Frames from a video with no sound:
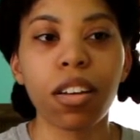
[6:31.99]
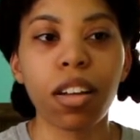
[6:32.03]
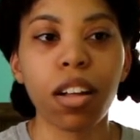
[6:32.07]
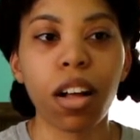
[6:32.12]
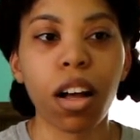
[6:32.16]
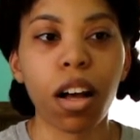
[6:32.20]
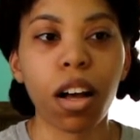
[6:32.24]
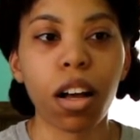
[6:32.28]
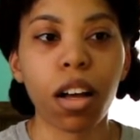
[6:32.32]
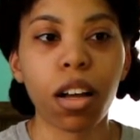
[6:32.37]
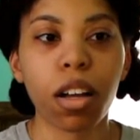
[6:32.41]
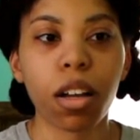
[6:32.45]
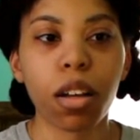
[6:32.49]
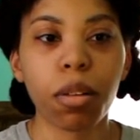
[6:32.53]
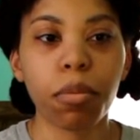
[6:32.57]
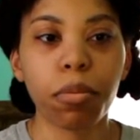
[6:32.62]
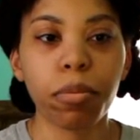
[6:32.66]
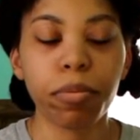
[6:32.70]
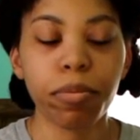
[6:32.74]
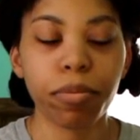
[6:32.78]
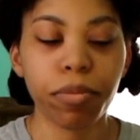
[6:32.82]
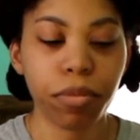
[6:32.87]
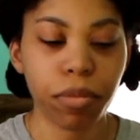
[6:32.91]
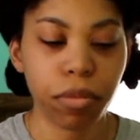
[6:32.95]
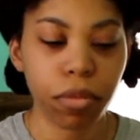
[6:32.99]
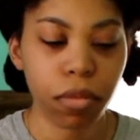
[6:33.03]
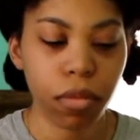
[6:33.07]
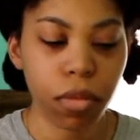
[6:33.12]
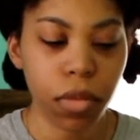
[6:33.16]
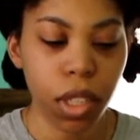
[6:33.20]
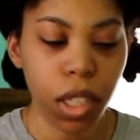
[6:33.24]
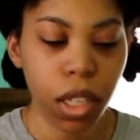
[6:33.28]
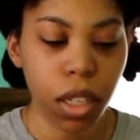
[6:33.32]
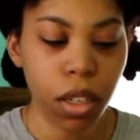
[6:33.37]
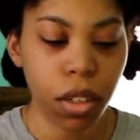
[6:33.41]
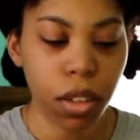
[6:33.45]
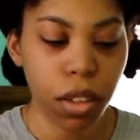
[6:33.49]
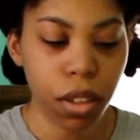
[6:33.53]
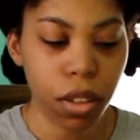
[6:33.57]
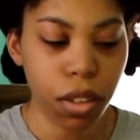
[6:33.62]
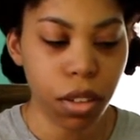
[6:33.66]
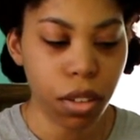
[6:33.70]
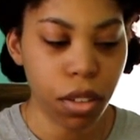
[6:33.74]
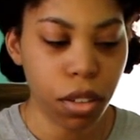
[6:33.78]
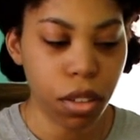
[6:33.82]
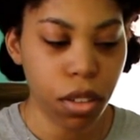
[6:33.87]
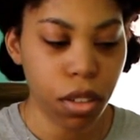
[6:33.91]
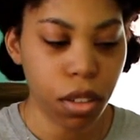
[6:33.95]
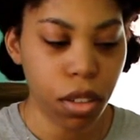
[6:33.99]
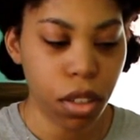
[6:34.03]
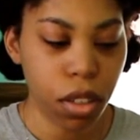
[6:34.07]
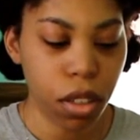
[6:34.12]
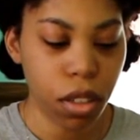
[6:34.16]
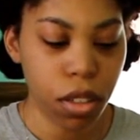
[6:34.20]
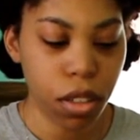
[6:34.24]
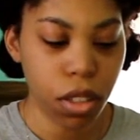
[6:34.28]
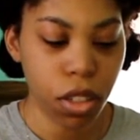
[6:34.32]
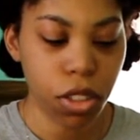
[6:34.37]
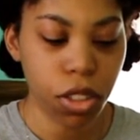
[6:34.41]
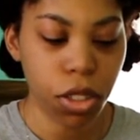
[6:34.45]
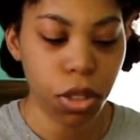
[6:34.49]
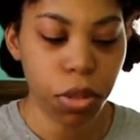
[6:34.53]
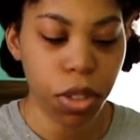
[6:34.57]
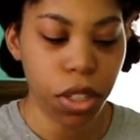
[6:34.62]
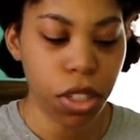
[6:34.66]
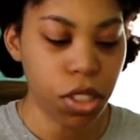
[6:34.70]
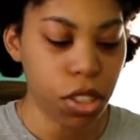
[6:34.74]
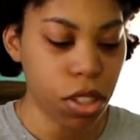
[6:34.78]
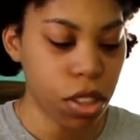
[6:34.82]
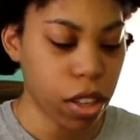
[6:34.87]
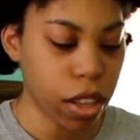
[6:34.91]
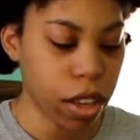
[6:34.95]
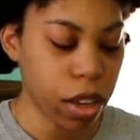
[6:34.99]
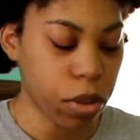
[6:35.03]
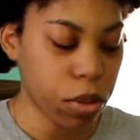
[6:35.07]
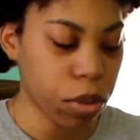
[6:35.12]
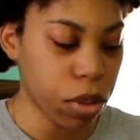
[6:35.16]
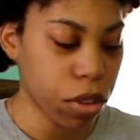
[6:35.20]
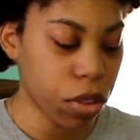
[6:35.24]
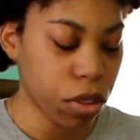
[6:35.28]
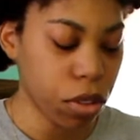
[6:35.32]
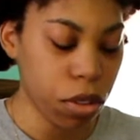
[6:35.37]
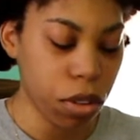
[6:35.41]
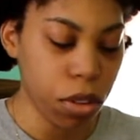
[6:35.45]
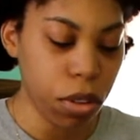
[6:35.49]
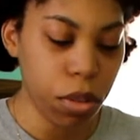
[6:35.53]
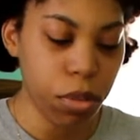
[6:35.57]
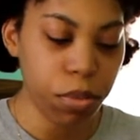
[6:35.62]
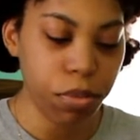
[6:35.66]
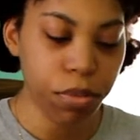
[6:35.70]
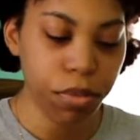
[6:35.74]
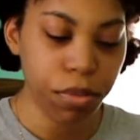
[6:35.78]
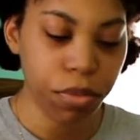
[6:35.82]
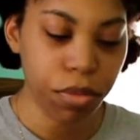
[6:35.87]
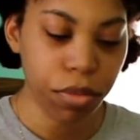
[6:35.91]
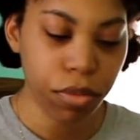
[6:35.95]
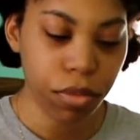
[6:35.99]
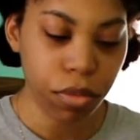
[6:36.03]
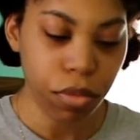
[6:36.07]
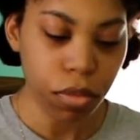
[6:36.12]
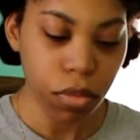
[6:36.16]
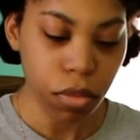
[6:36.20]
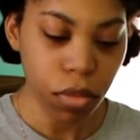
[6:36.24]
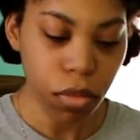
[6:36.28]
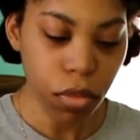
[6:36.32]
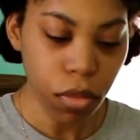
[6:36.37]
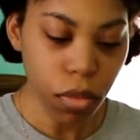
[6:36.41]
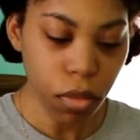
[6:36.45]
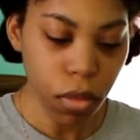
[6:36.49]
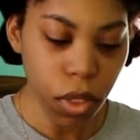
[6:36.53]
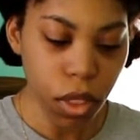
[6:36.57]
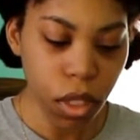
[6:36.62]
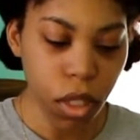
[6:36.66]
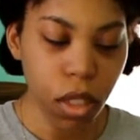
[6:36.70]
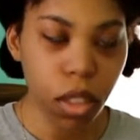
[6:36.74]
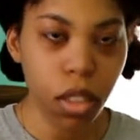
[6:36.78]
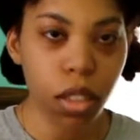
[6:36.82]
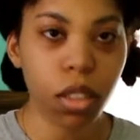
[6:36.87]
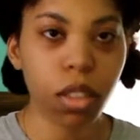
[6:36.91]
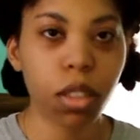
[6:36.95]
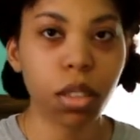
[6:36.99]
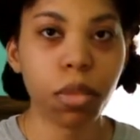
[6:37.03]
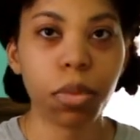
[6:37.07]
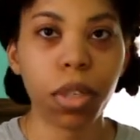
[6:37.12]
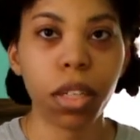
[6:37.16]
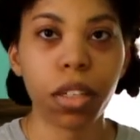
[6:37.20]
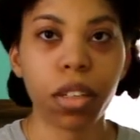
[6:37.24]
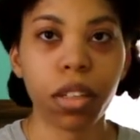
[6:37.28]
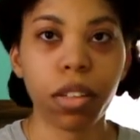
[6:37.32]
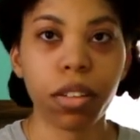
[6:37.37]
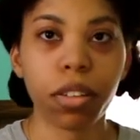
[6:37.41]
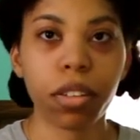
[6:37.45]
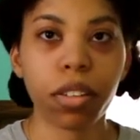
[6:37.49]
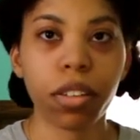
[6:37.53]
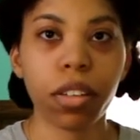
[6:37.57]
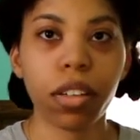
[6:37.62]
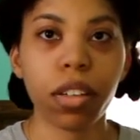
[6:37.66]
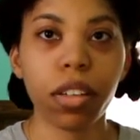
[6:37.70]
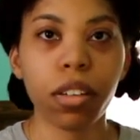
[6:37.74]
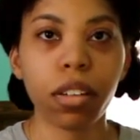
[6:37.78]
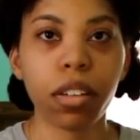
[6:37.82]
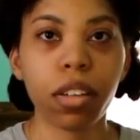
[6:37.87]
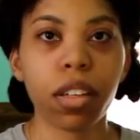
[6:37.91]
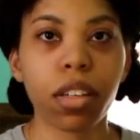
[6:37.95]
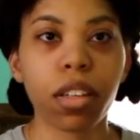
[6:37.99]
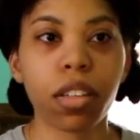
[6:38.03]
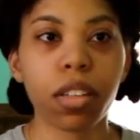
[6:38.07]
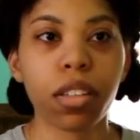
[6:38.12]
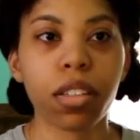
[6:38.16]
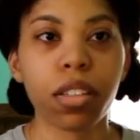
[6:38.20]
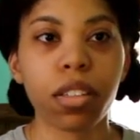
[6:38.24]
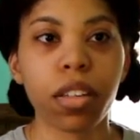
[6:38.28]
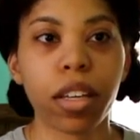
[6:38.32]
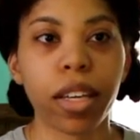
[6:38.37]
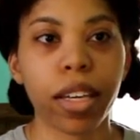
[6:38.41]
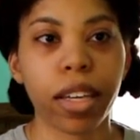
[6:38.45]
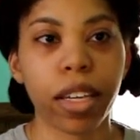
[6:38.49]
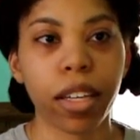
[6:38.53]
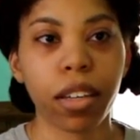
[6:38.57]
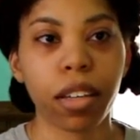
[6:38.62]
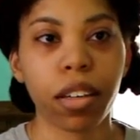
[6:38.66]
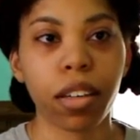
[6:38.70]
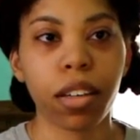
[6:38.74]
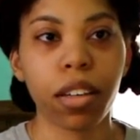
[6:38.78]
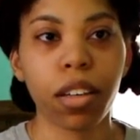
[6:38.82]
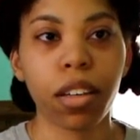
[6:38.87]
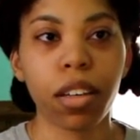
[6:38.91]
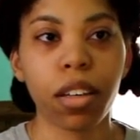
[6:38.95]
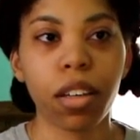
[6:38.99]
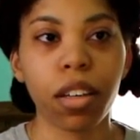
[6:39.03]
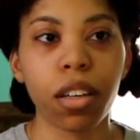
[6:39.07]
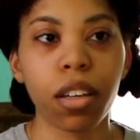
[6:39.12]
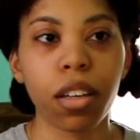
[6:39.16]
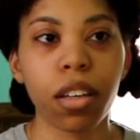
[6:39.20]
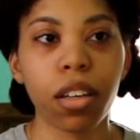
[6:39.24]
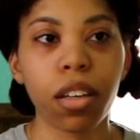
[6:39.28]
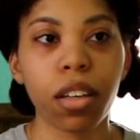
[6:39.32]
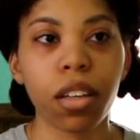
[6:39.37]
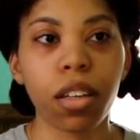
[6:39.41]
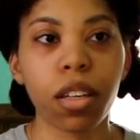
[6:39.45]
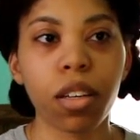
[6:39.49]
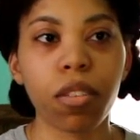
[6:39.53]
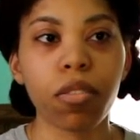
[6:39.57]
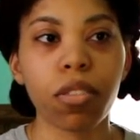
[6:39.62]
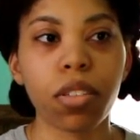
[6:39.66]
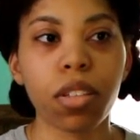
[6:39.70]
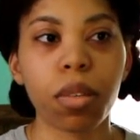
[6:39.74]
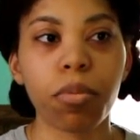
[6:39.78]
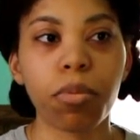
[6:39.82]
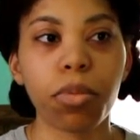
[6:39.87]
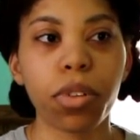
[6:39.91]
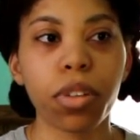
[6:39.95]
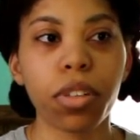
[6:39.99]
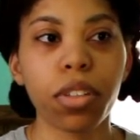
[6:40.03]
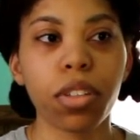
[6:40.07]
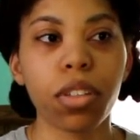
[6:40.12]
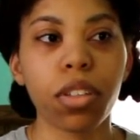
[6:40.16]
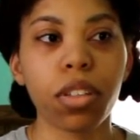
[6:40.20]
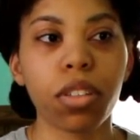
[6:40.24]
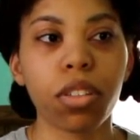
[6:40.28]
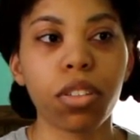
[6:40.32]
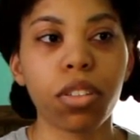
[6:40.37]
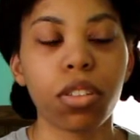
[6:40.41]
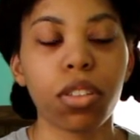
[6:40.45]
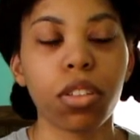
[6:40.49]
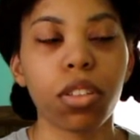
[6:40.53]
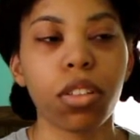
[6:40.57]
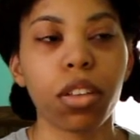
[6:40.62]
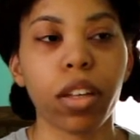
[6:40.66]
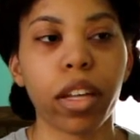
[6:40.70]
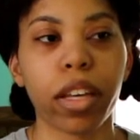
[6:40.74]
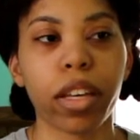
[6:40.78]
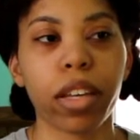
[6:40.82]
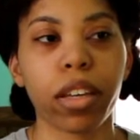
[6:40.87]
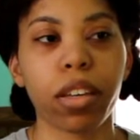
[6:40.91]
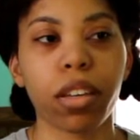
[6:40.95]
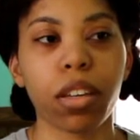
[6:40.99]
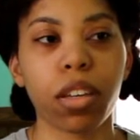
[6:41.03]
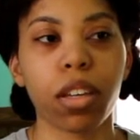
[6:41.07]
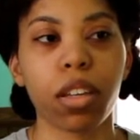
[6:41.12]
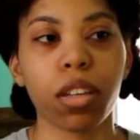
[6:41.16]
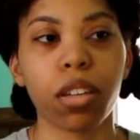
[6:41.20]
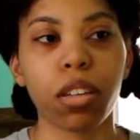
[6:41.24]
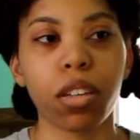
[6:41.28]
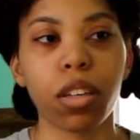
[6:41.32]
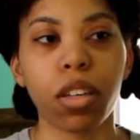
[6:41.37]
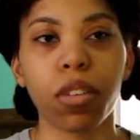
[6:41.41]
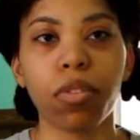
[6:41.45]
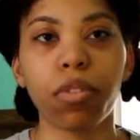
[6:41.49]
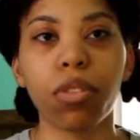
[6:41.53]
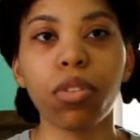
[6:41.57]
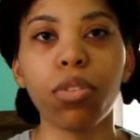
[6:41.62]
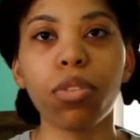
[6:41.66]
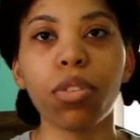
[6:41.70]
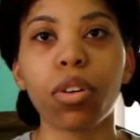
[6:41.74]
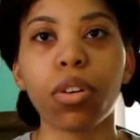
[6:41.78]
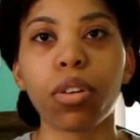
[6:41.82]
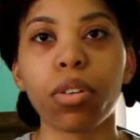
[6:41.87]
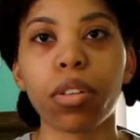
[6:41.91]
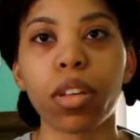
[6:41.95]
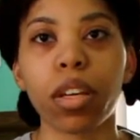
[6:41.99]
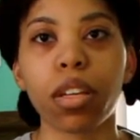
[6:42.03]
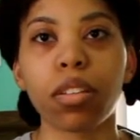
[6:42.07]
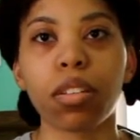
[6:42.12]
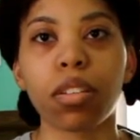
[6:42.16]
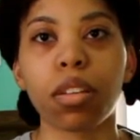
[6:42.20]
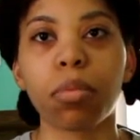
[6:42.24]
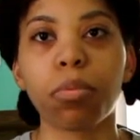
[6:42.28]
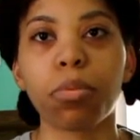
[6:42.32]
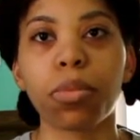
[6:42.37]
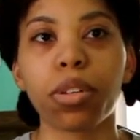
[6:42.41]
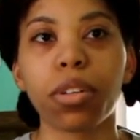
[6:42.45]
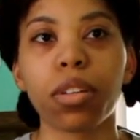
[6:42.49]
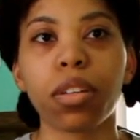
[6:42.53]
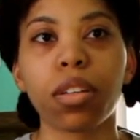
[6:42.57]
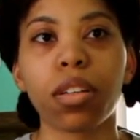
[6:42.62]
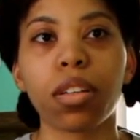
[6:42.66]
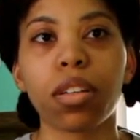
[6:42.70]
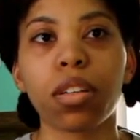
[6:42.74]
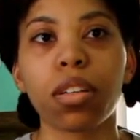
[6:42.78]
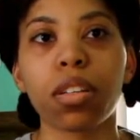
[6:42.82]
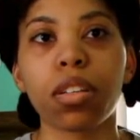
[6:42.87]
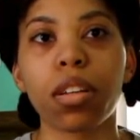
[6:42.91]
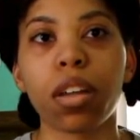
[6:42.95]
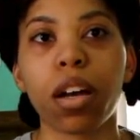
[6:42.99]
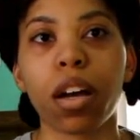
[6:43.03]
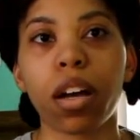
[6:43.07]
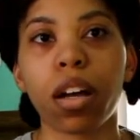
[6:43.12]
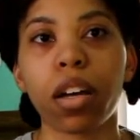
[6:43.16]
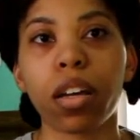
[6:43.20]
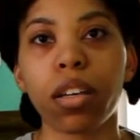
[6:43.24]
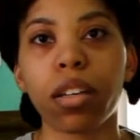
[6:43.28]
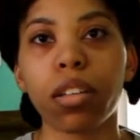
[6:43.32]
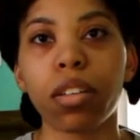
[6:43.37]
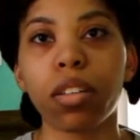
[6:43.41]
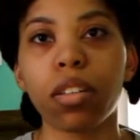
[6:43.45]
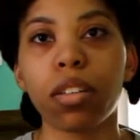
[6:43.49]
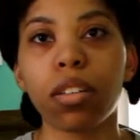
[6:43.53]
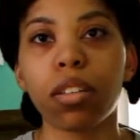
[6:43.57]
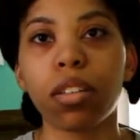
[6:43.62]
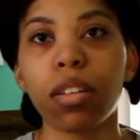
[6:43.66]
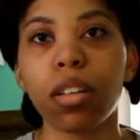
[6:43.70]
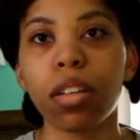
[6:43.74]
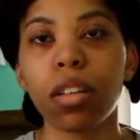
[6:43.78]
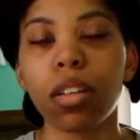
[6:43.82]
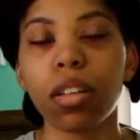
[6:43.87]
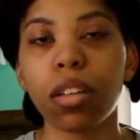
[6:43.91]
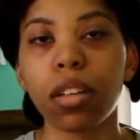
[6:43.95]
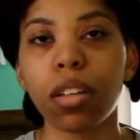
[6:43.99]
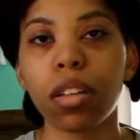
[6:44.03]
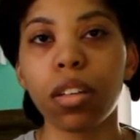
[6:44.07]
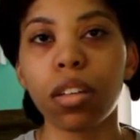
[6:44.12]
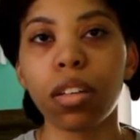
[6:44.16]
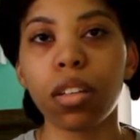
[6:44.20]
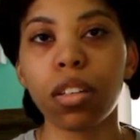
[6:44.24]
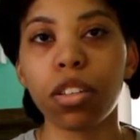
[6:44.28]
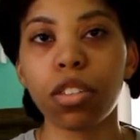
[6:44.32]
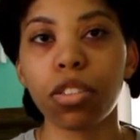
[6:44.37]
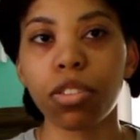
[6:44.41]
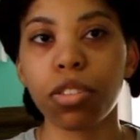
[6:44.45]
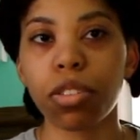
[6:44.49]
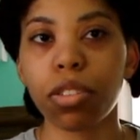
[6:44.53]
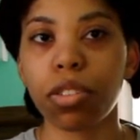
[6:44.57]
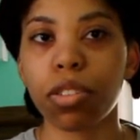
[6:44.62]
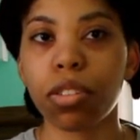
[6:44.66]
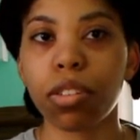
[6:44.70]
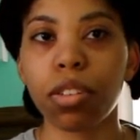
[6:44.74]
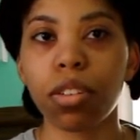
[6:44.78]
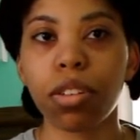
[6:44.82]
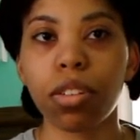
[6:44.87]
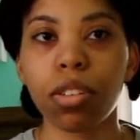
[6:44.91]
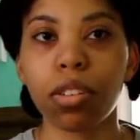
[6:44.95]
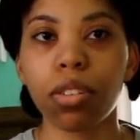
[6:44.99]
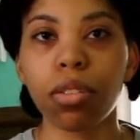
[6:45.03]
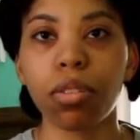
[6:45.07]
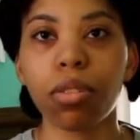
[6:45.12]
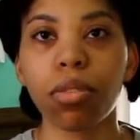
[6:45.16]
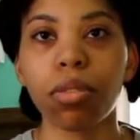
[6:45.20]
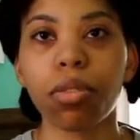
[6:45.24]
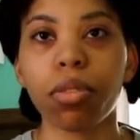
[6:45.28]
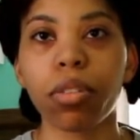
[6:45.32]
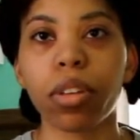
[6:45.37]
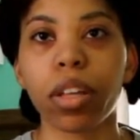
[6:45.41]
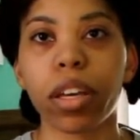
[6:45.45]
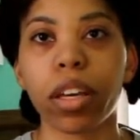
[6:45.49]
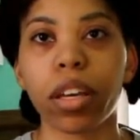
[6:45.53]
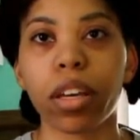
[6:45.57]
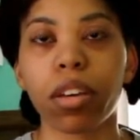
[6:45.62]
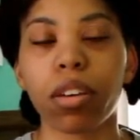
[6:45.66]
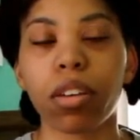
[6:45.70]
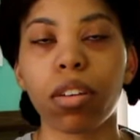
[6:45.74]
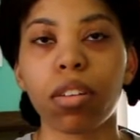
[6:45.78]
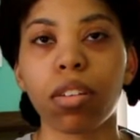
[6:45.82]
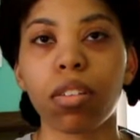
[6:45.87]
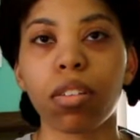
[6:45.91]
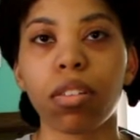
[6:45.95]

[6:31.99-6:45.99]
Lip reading: in a situation that I went through. Another thing is like, if someone, like if you know that someone is not interested in you, like